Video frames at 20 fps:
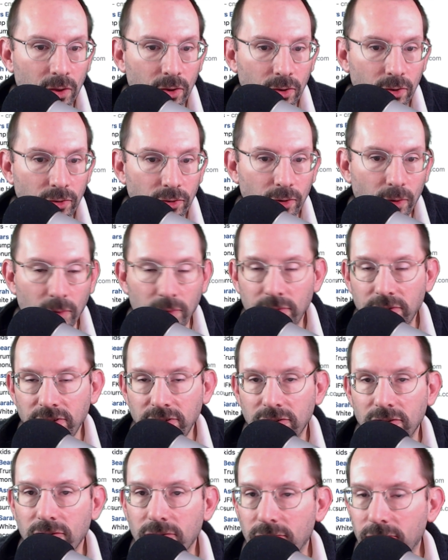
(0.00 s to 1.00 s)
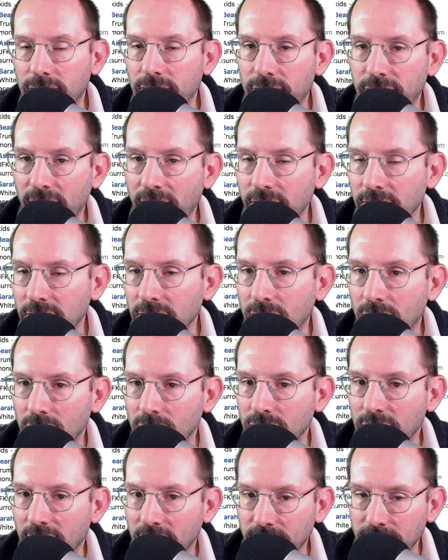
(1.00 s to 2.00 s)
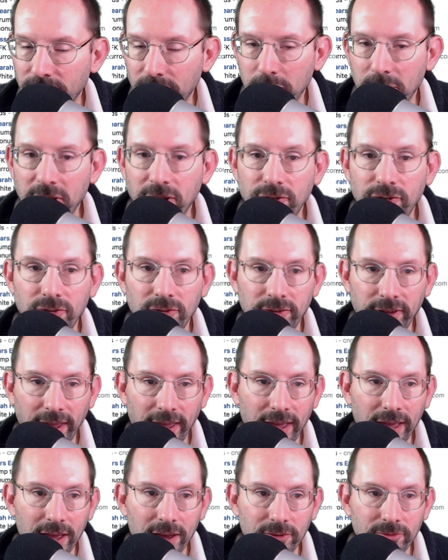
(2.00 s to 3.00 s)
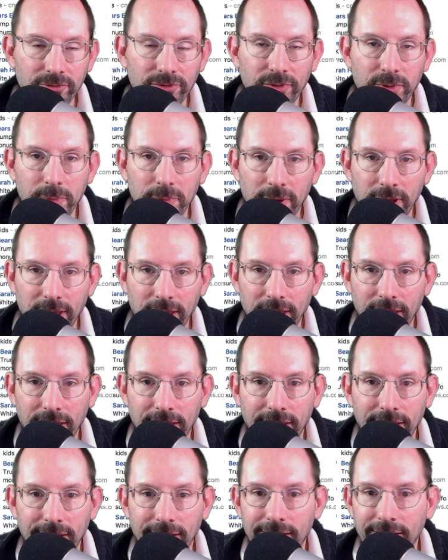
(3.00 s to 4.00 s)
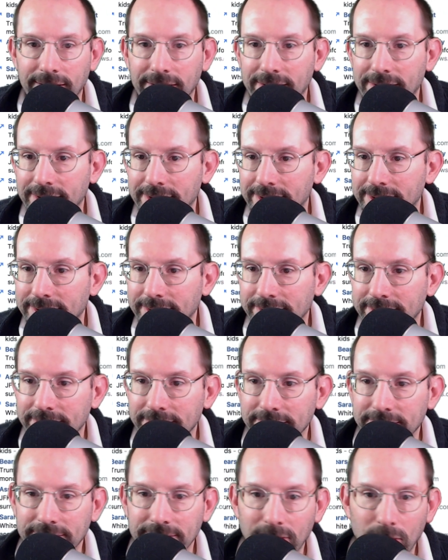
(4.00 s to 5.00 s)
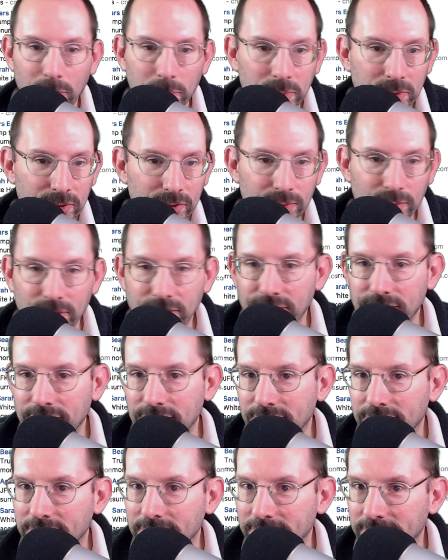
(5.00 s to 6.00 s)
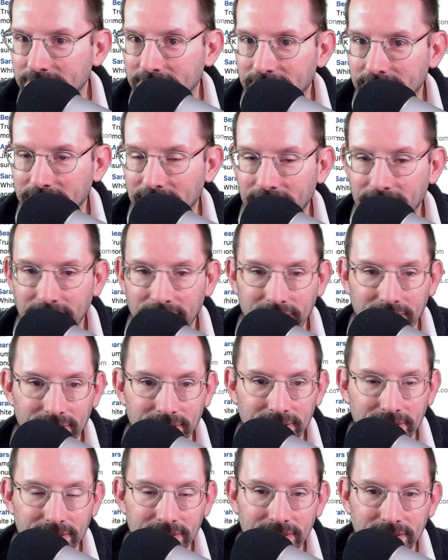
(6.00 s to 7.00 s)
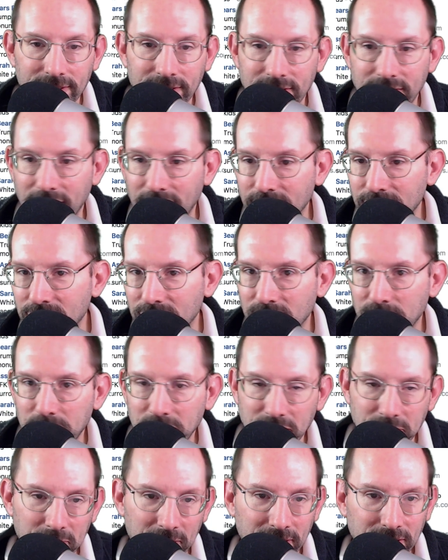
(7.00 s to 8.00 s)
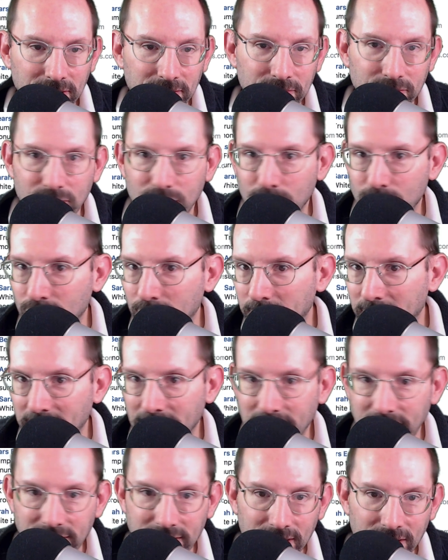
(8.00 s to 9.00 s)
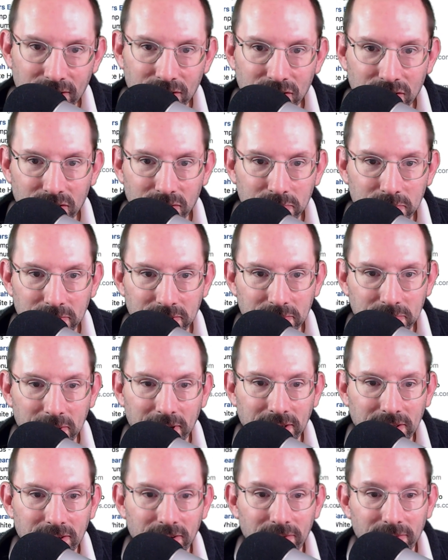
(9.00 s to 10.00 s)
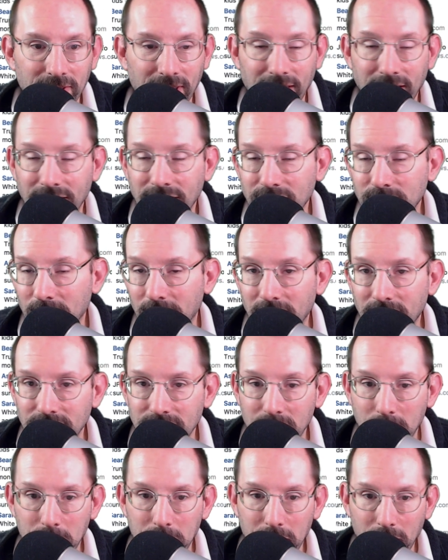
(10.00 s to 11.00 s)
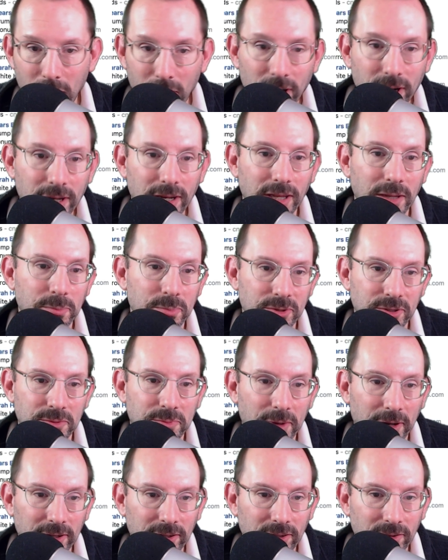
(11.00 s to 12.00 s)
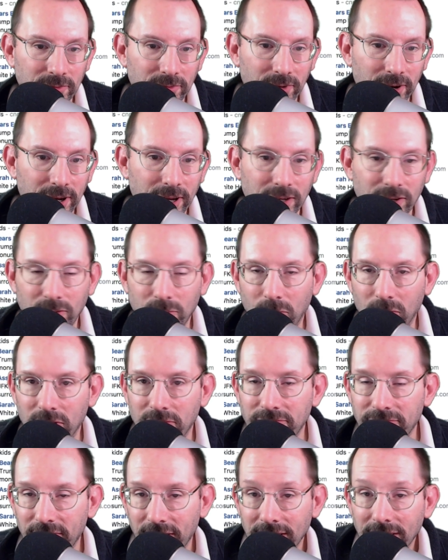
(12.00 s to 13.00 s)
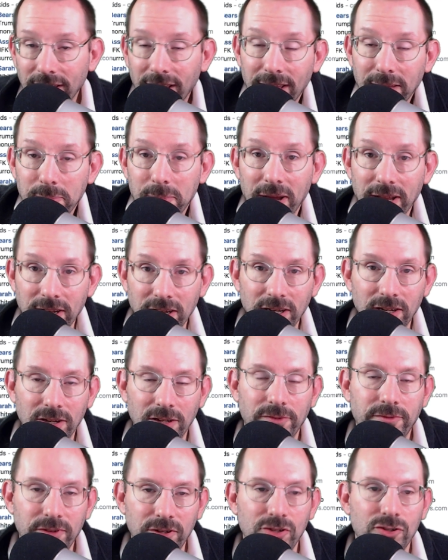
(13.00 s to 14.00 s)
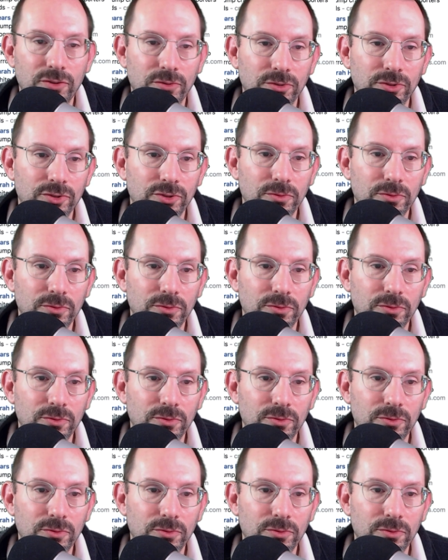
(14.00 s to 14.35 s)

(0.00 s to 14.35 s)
So this is very good information to have from a uh, open source uh, intelligence perspective, social media intelligence perspective, and as well as a marketing perspective, right? You want to find like minded individuals.